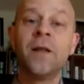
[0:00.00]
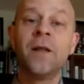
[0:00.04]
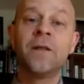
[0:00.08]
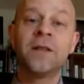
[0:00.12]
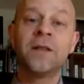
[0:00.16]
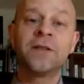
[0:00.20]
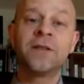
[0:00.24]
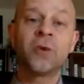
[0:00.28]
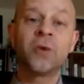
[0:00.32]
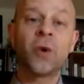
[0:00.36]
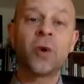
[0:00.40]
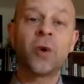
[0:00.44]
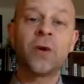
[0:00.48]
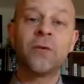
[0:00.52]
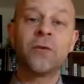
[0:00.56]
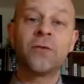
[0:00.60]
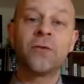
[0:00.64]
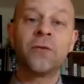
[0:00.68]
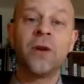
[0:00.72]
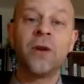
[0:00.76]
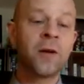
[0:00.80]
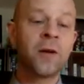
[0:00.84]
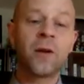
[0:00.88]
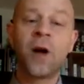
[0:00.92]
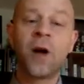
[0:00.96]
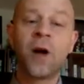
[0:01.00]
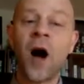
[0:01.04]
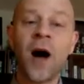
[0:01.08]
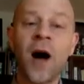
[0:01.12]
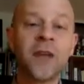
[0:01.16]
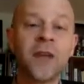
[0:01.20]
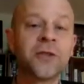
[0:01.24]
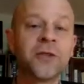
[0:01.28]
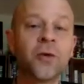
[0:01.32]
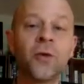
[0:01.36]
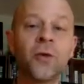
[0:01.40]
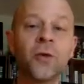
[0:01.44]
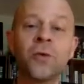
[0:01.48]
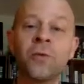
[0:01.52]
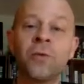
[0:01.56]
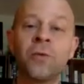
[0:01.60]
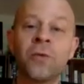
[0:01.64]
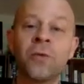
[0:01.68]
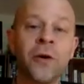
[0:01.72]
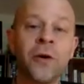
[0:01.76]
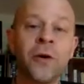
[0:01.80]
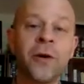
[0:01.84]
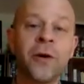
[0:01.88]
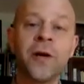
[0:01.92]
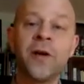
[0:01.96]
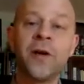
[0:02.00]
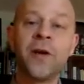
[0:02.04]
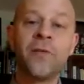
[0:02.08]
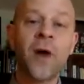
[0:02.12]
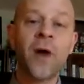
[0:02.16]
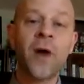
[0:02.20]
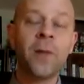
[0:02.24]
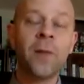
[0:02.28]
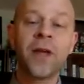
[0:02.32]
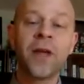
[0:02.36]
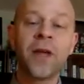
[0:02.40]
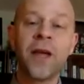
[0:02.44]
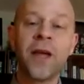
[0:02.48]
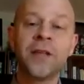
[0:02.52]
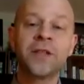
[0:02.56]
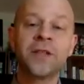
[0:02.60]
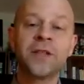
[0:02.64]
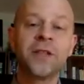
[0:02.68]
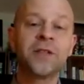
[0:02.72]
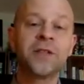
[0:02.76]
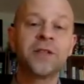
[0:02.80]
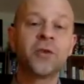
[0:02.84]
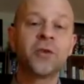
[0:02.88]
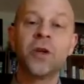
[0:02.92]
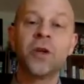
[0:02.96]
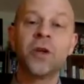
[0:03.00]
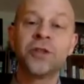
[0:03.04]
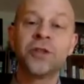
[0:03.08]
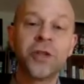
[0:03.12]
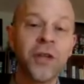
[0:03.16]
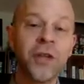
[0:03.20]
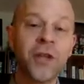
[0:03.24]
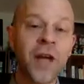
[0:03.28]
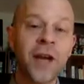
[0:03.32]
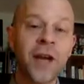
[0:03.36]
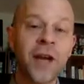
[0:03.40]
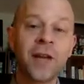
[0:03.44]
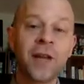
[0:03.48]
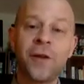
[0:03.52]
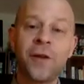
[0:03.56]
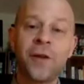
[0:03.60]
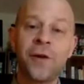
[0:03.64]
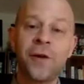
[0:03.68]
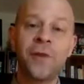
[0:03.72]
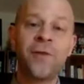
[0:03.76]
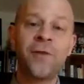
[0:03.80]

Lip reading: this sort of causal theory of obligations or genetic theory of